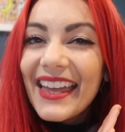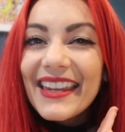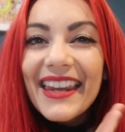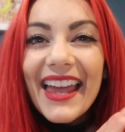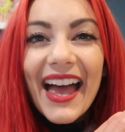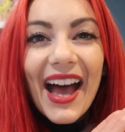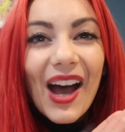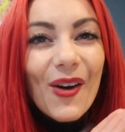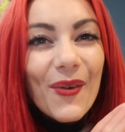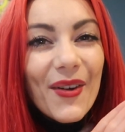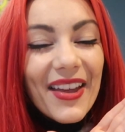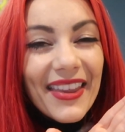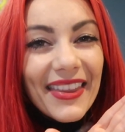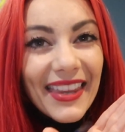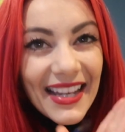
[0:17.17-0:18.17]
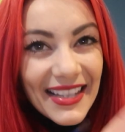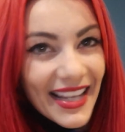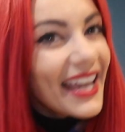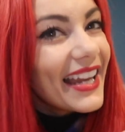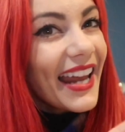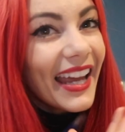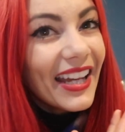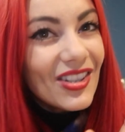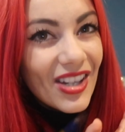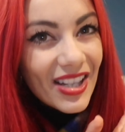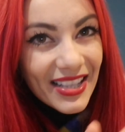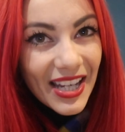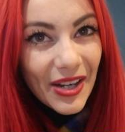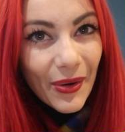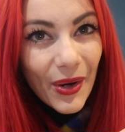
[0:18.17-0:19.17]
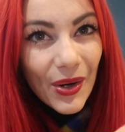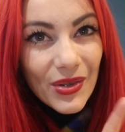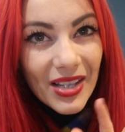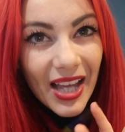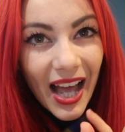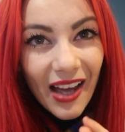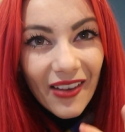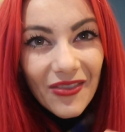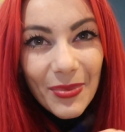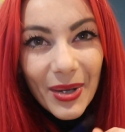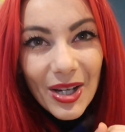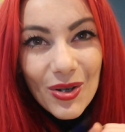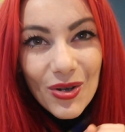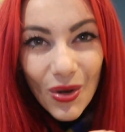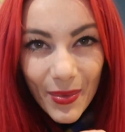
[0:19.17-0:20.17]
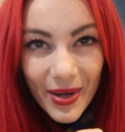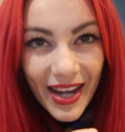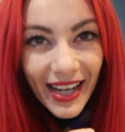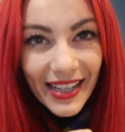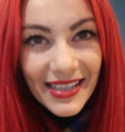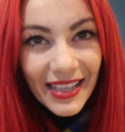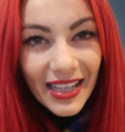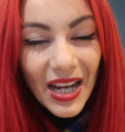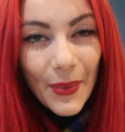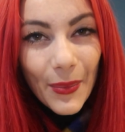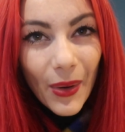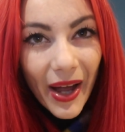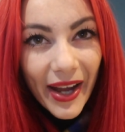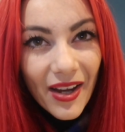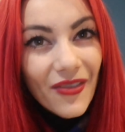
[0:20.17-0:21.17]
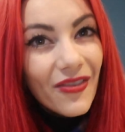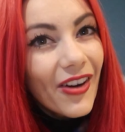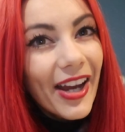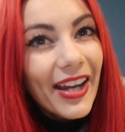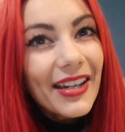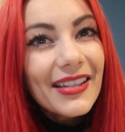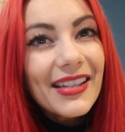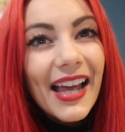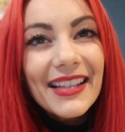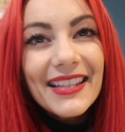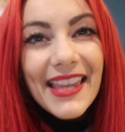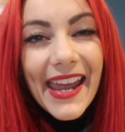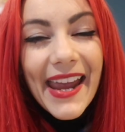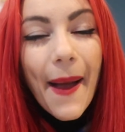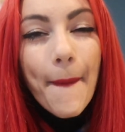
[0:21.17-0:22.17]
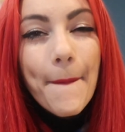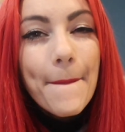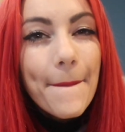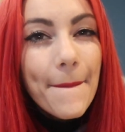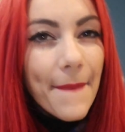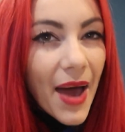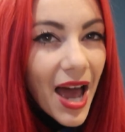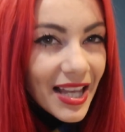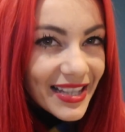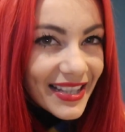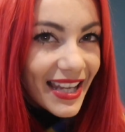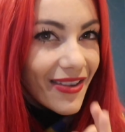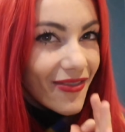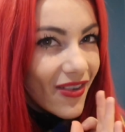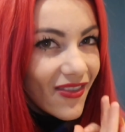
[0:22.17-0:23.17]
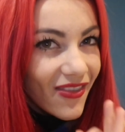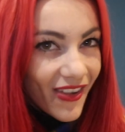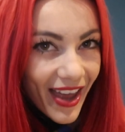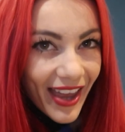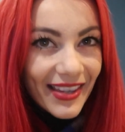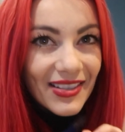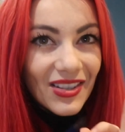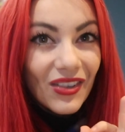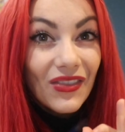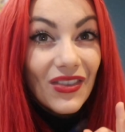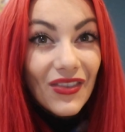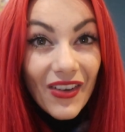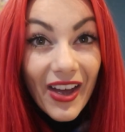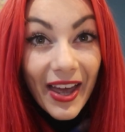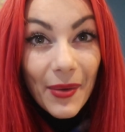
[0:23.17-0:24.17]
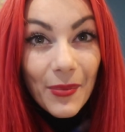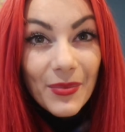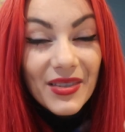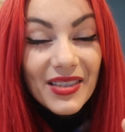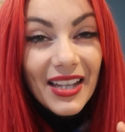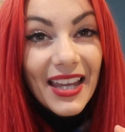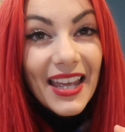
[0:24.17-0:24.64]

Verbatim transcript: Now, these NHS heroes have been nominated by a friend as they are massive fans of the Vamps